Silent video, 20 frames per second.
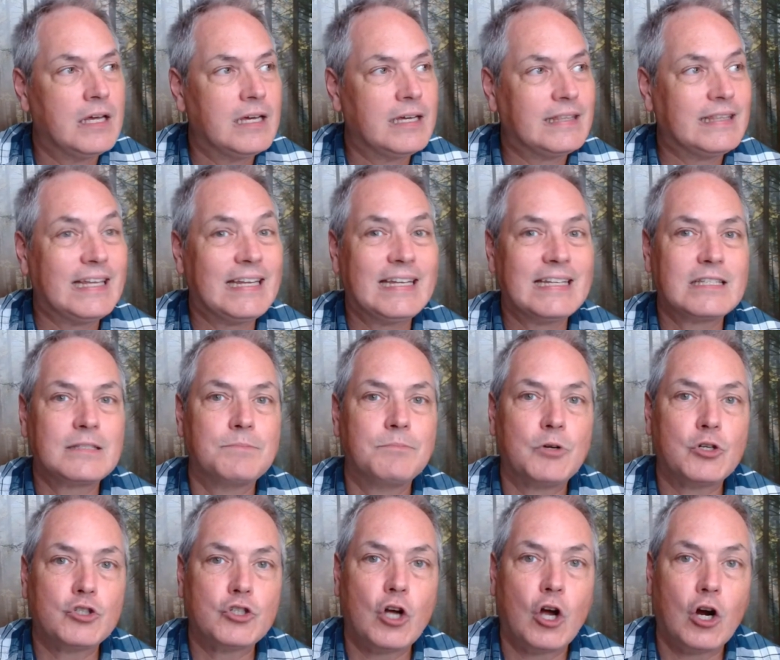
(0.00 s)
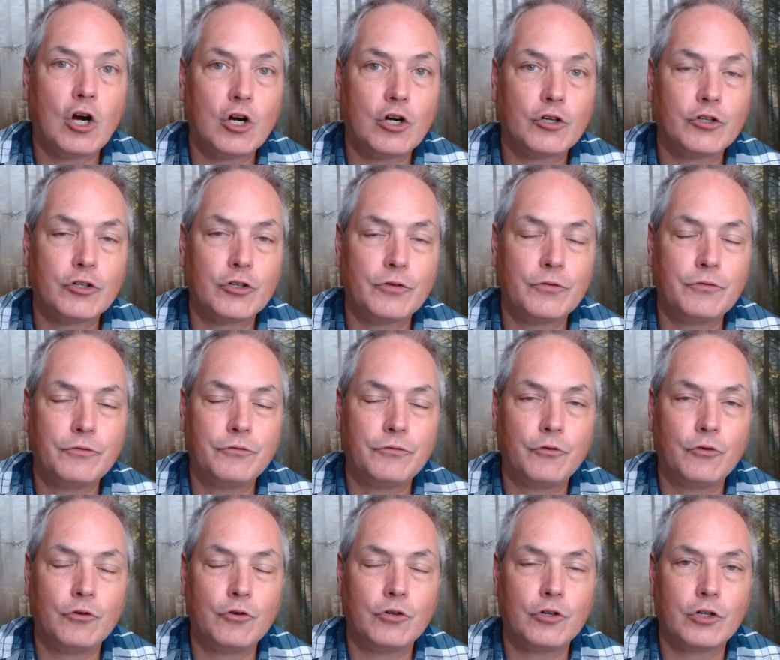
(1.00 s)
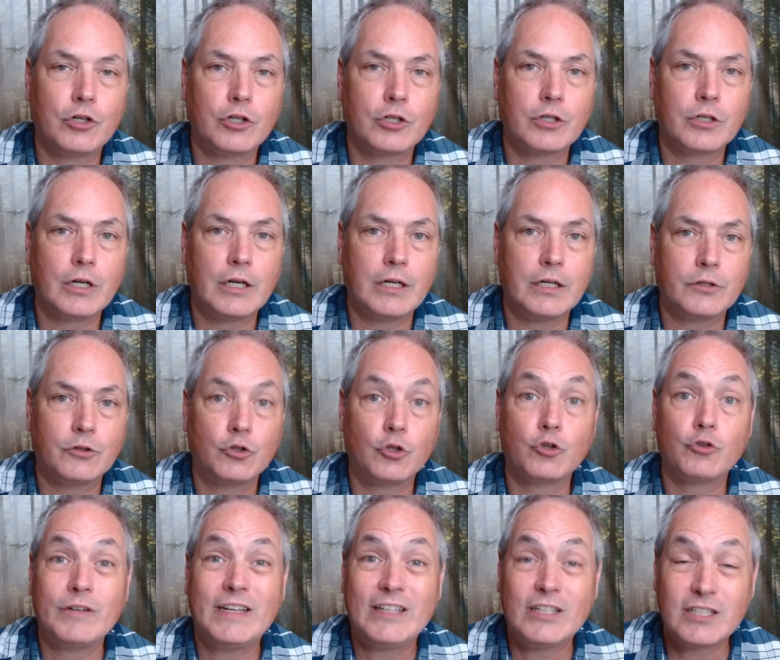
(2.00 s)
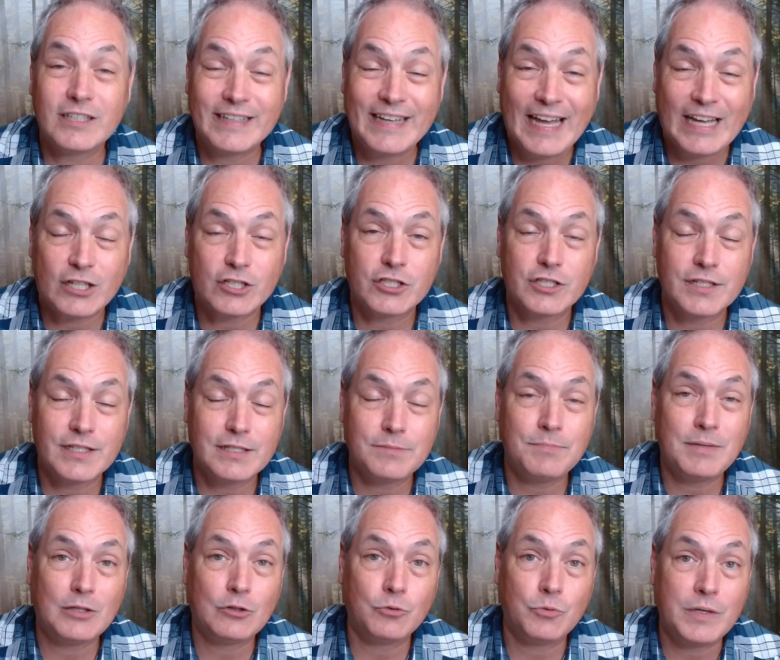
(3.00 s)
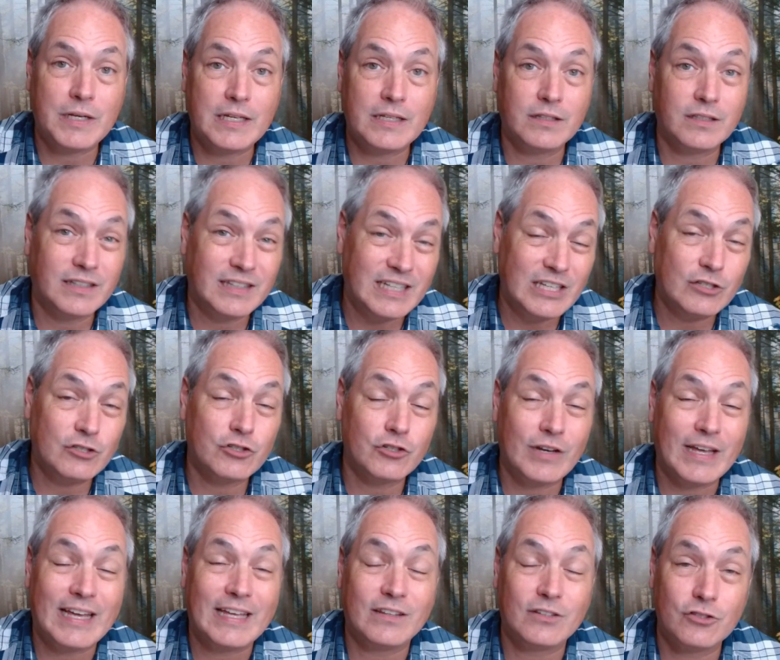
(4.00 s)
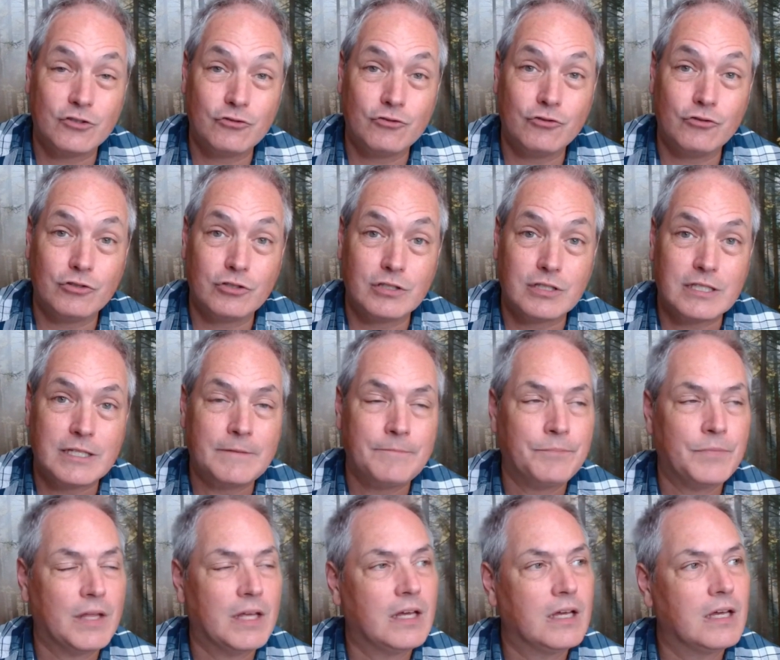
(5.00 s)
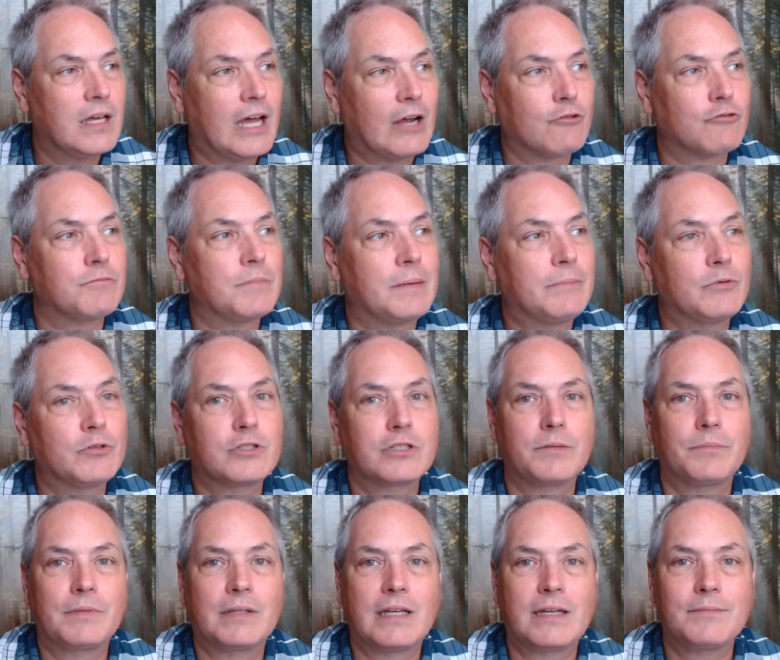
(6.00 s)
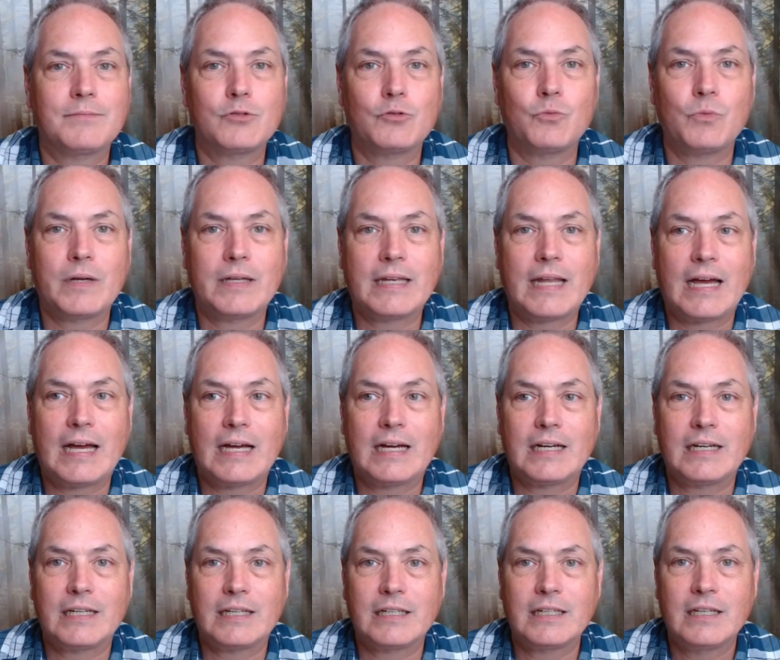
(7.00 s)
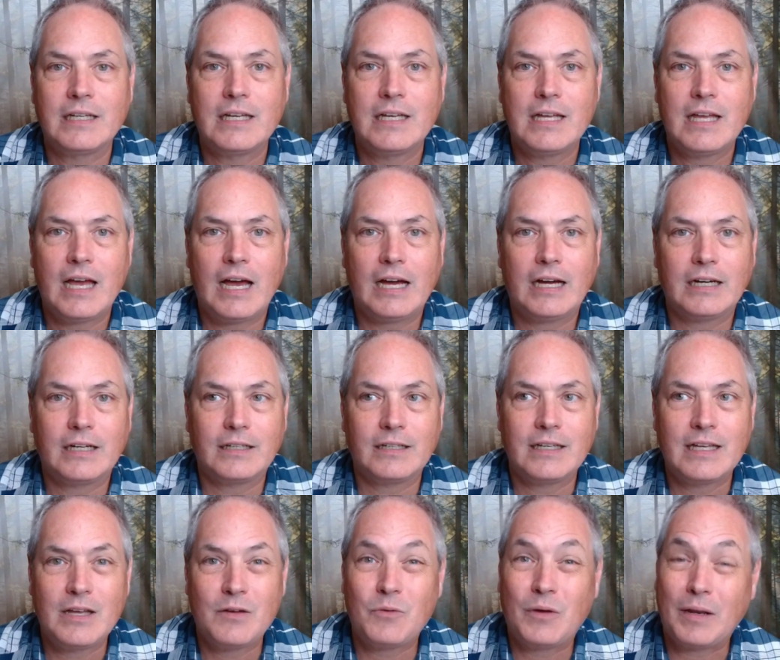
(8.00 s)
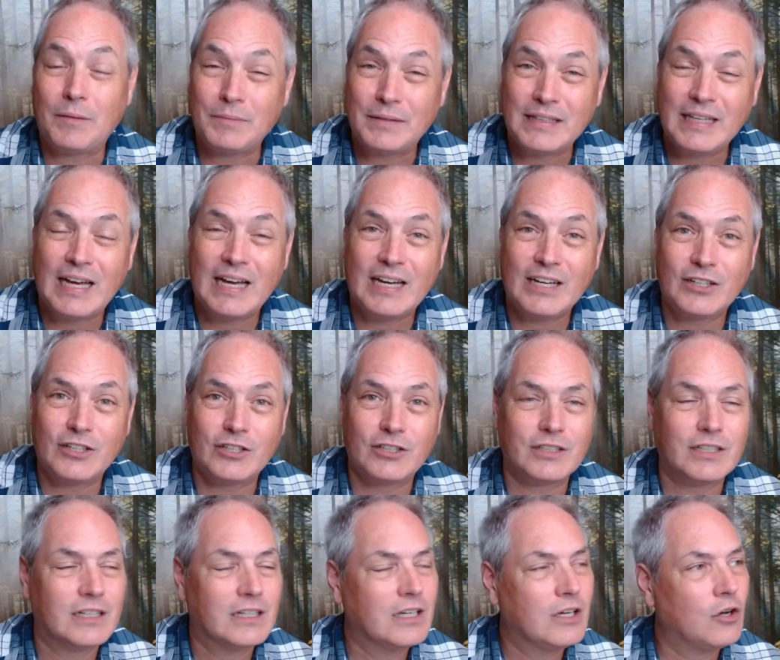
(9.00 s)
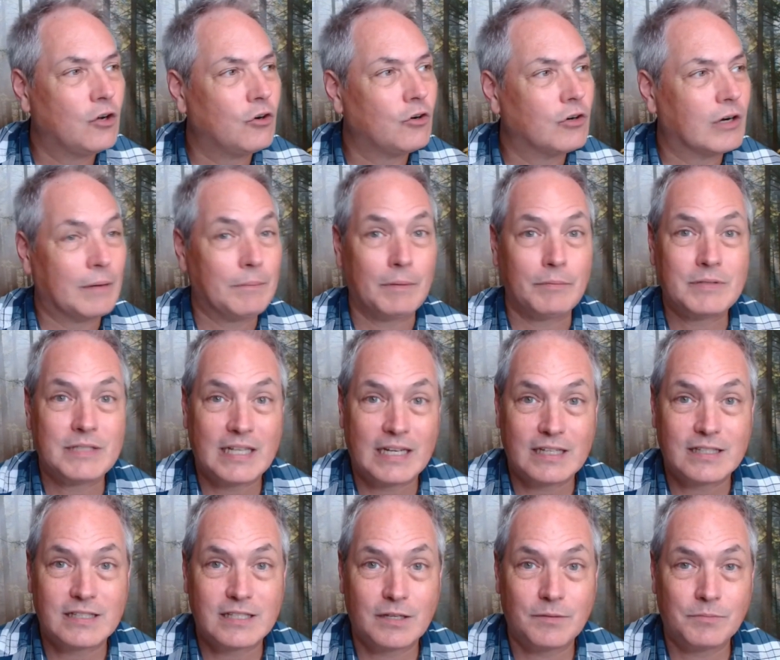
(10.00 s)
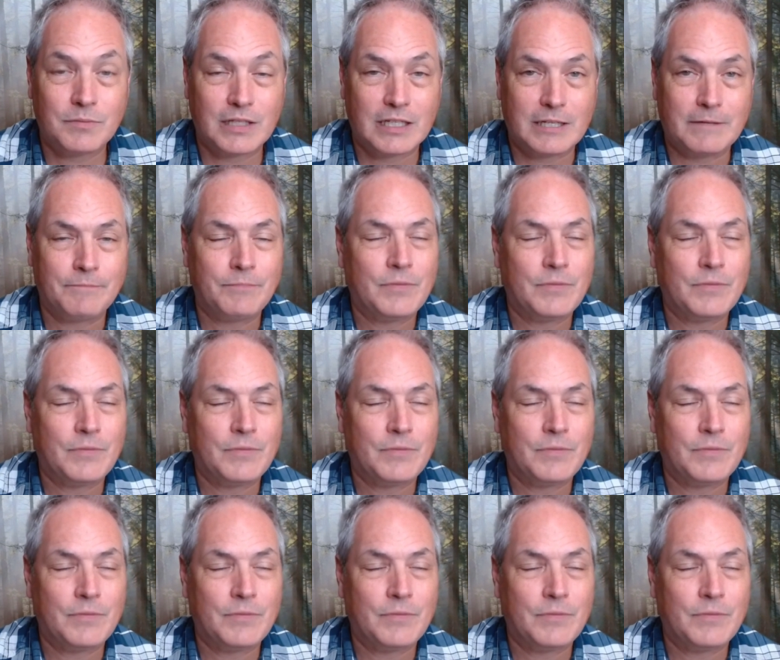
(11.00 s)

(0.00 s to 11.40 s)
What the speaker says: then it's much harder for to create connections between the teacher and the students. I remember sometimes when I'm tired or I'm upset at something,